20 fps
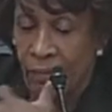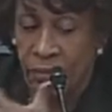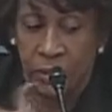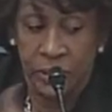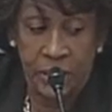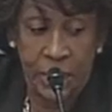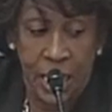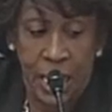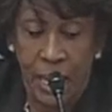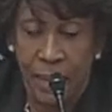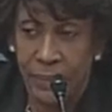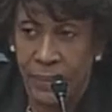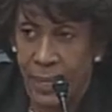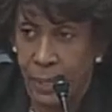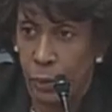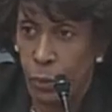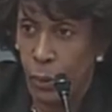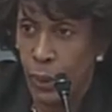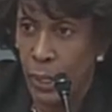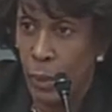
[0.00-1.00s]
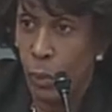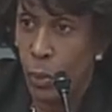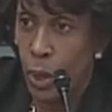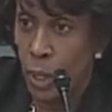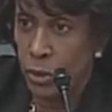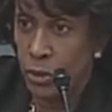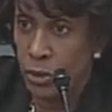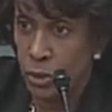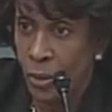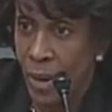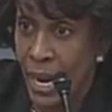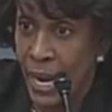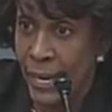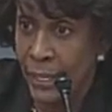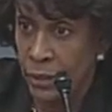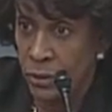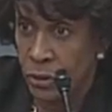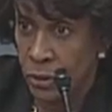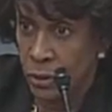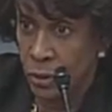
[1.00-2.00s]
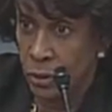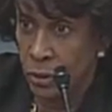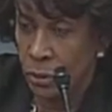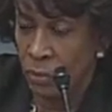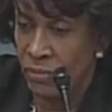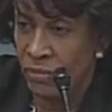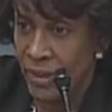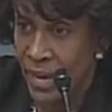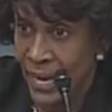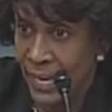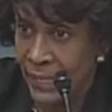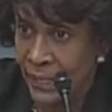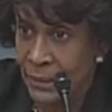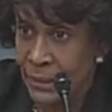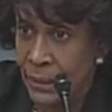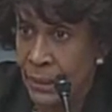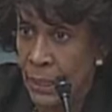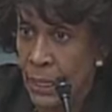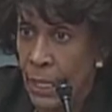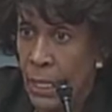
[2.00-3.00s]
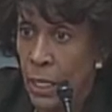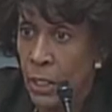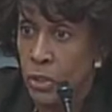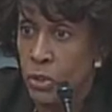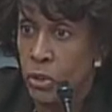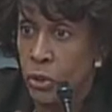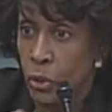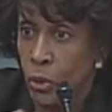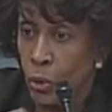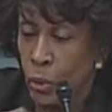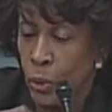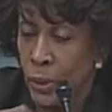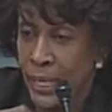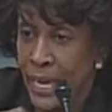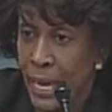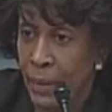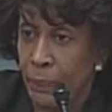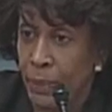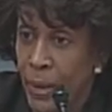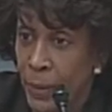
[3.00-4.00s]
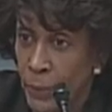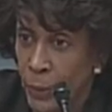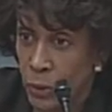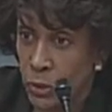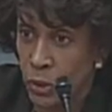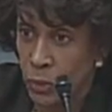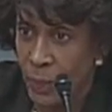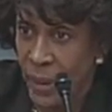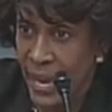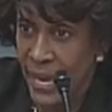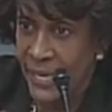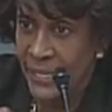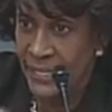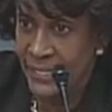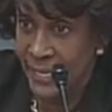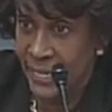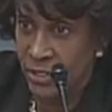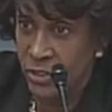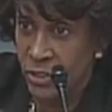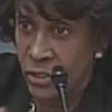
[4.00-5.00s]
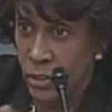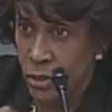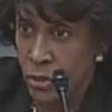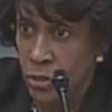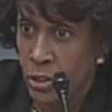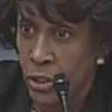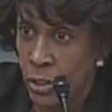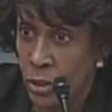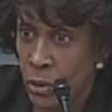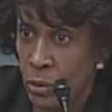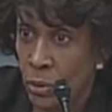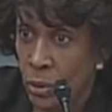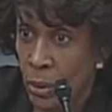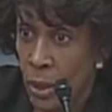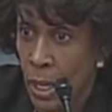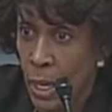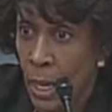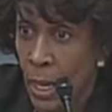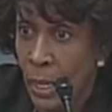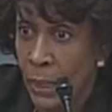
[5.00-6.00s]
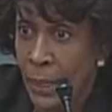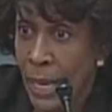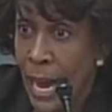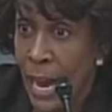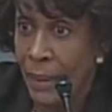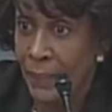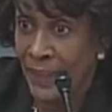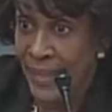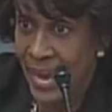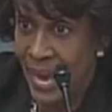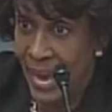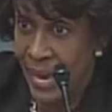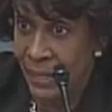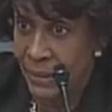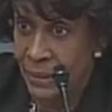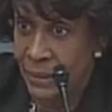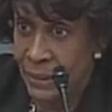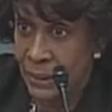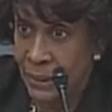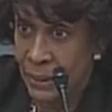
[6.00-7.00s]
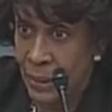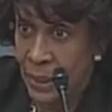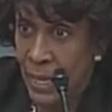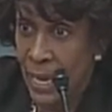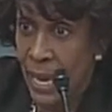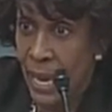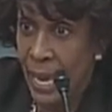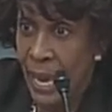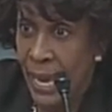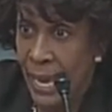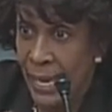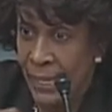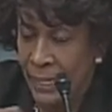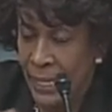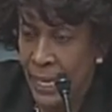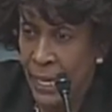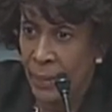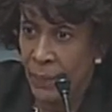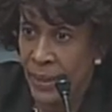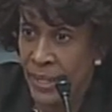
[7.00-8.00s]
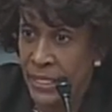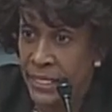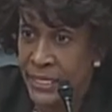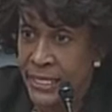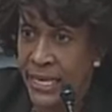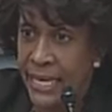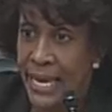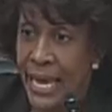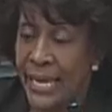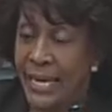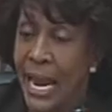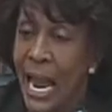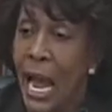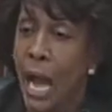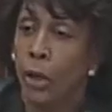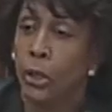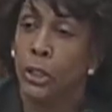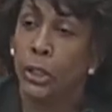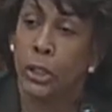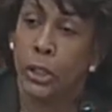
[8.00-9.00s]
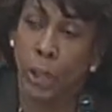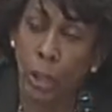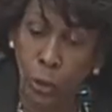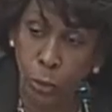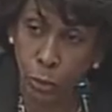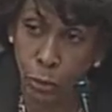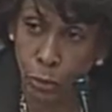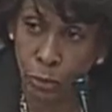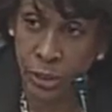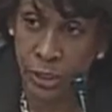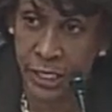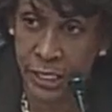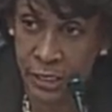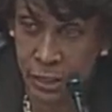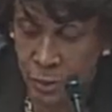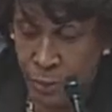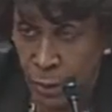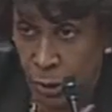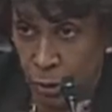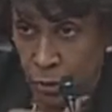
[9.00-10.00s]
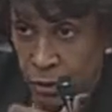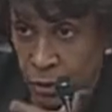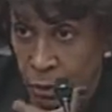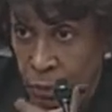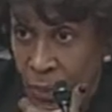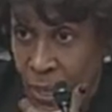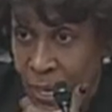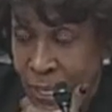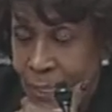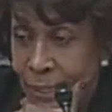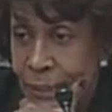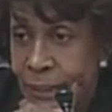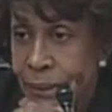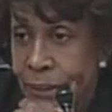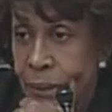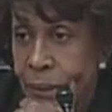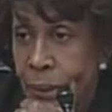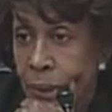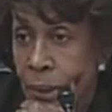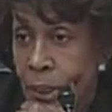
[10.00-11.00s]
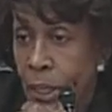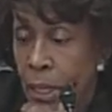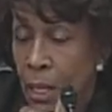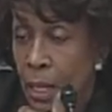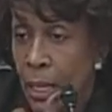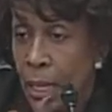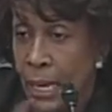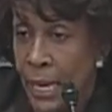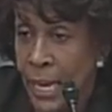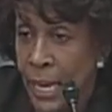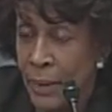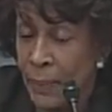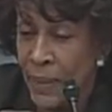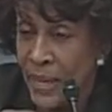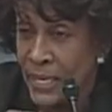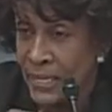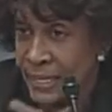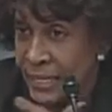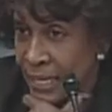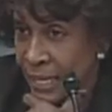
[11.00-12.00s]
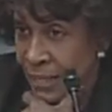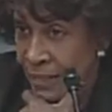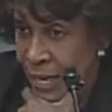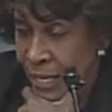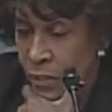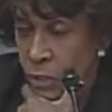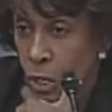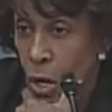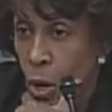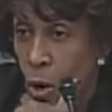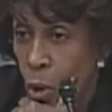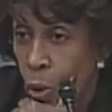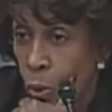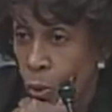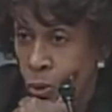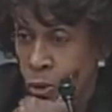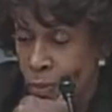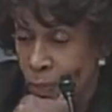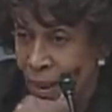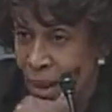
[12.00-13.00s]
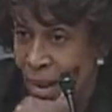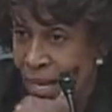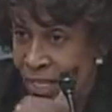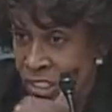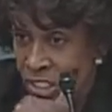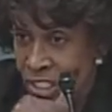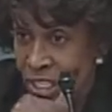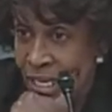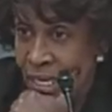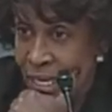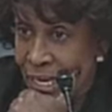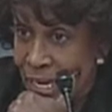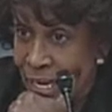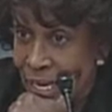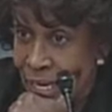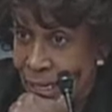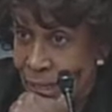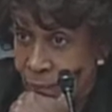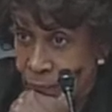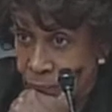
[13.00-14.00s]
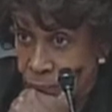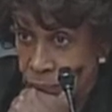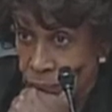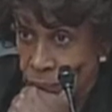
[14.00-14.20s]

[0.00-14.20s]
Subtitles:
at the time that we were trying to fight to get people to pay attention to Comcast and NBC and how huge this merger was, NBC that's owned by GE,